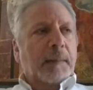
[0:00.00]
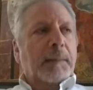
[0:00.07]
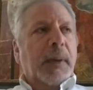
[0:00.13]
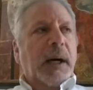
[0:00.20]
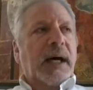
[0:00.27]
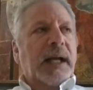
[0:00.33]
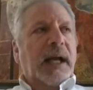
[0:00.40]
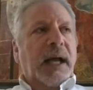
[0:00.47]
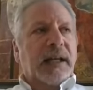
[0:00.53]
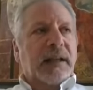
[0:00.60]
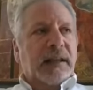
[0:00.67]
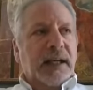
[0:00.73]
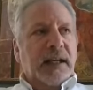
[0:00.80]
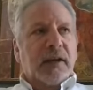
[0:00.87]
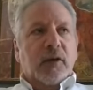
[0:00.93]
But I
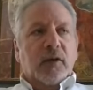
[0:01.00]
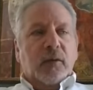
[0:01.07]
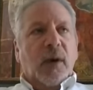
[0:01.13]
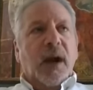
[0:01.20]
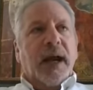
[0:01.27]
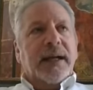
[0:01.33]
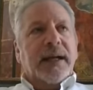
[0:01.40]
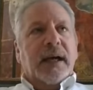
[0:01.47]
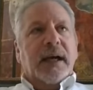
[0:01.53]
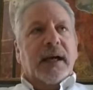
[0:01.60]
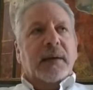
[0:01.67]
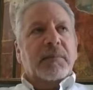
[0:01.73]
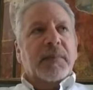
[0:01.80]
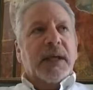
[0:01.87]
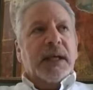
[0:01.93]
think you're right.
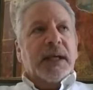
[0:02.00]
Um,